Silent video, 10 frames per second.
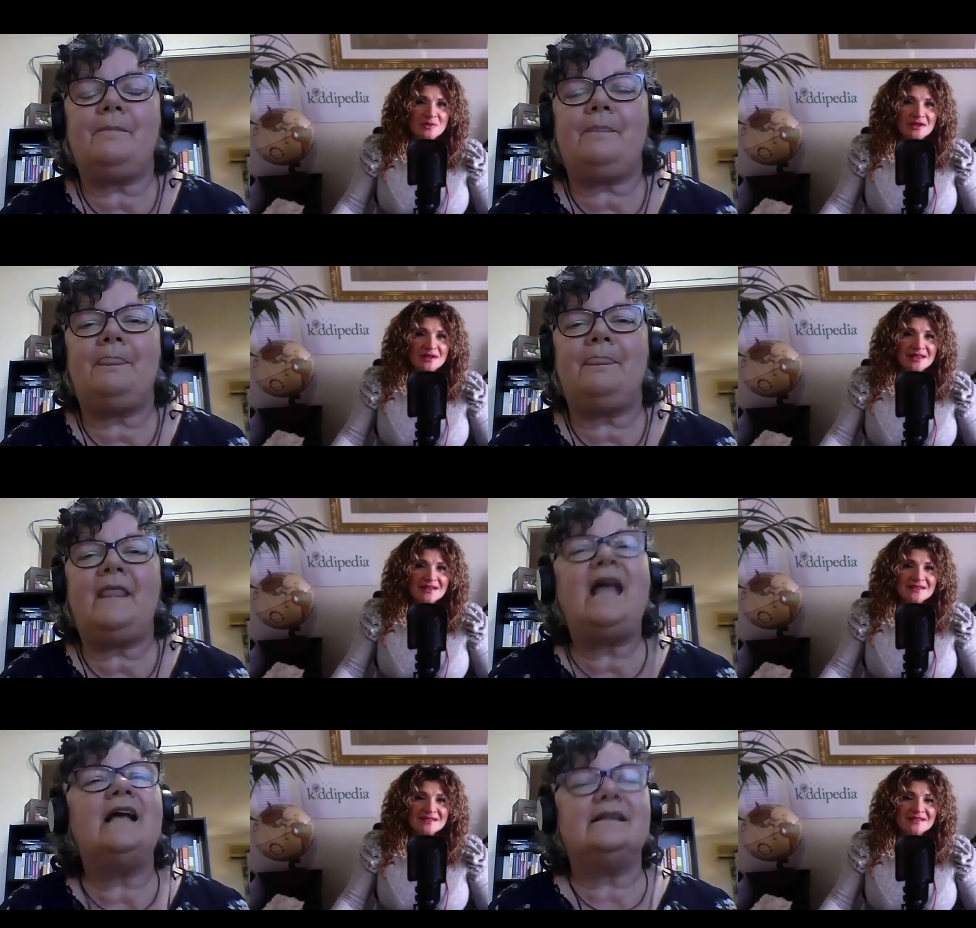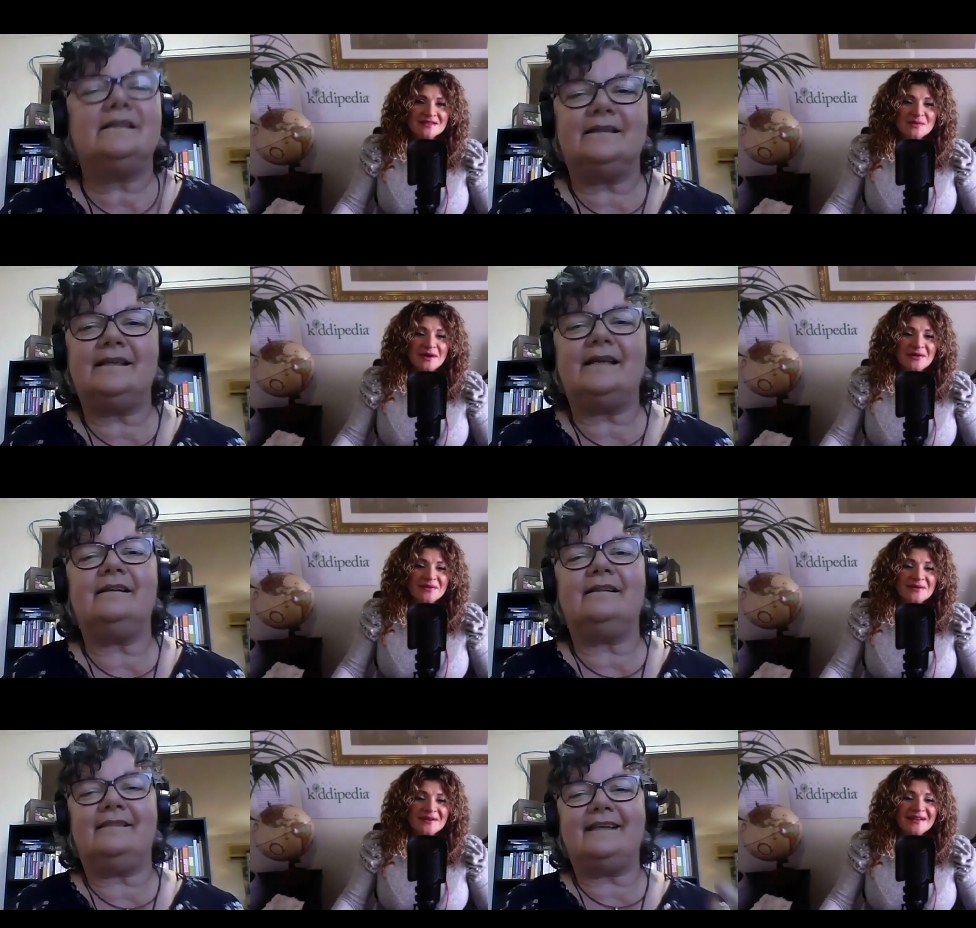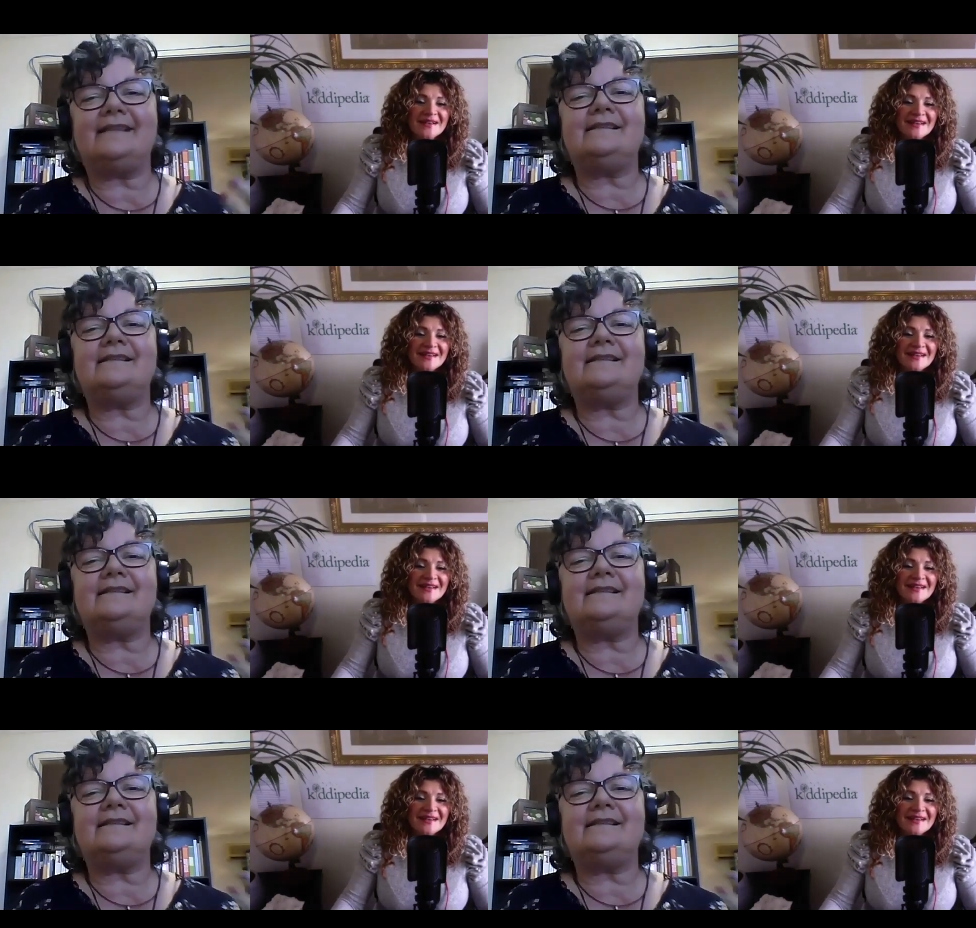Speaker 1: bit, I guess, as well.
Speaker 2: That,